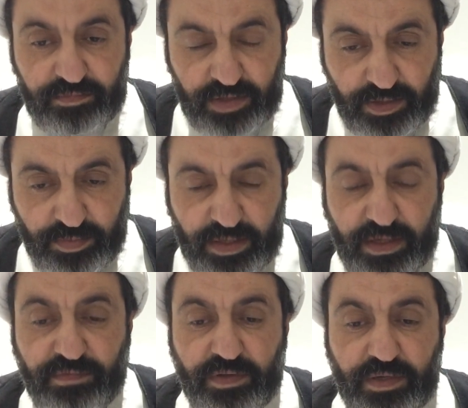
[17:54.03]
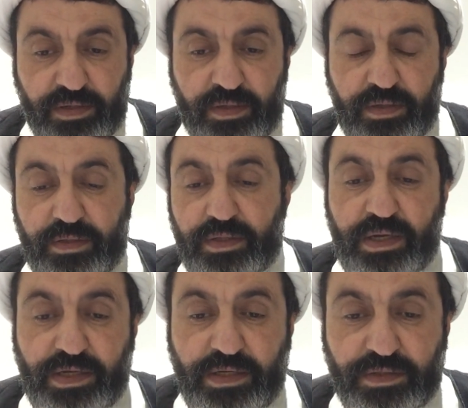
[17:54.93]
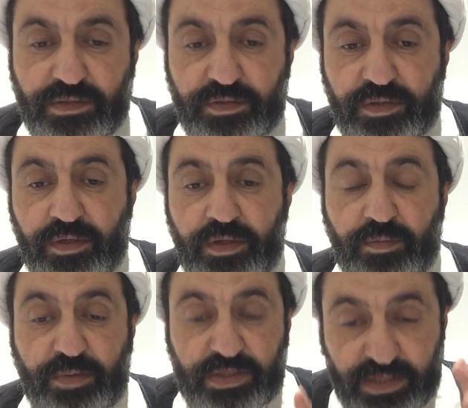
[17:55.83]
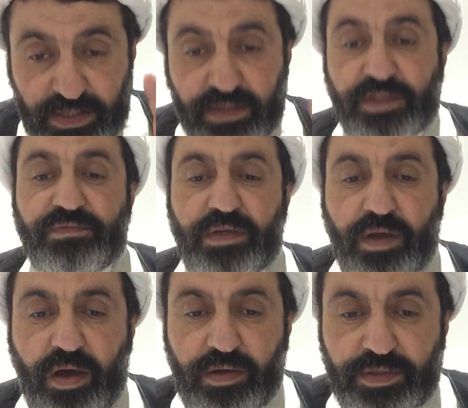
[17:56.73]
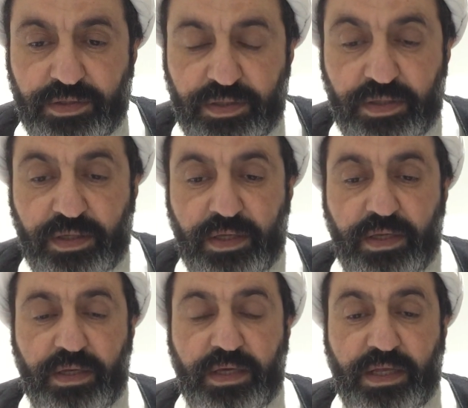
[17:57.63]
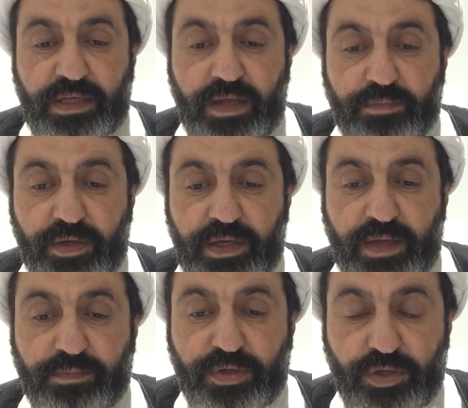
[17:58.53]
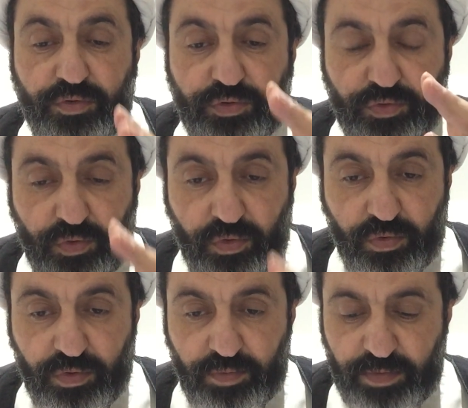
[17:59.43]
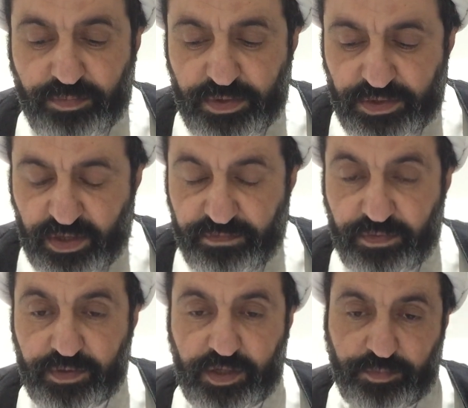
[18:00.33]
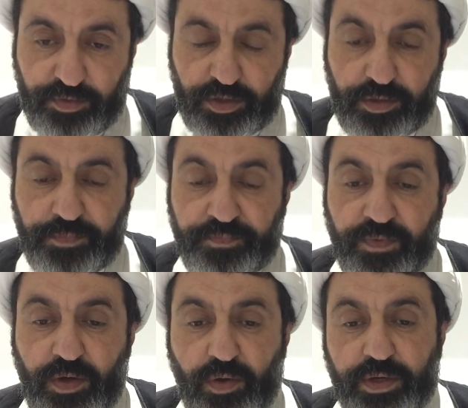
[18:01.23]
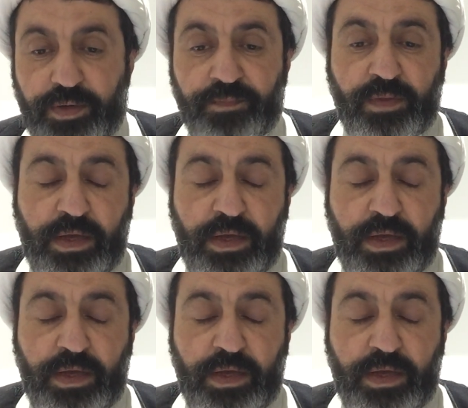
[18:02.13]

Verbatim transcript: they believe in the leader but leader is very alert it can he can bring good to all members of community okay